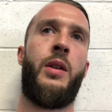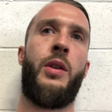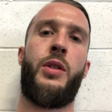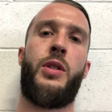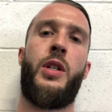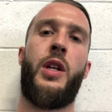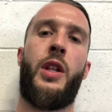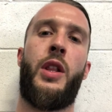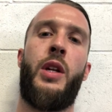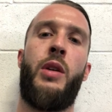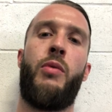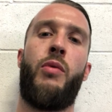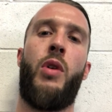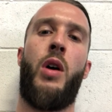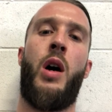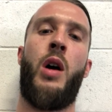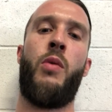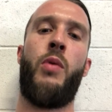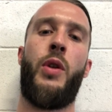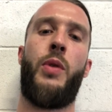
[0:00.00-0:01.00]
there's nothing
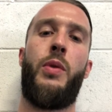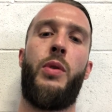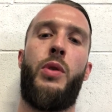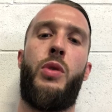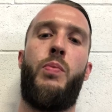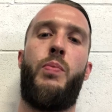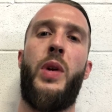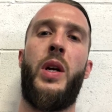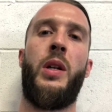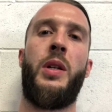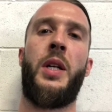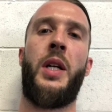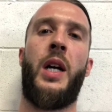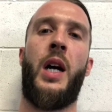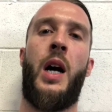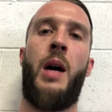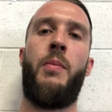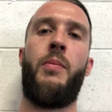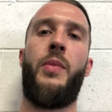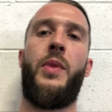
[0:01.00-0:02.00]
wrong with building
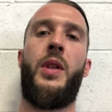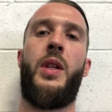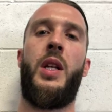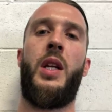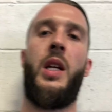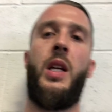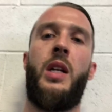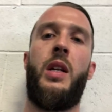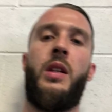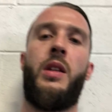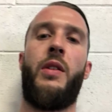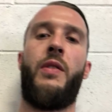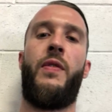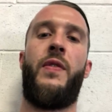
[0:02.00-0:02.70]
up the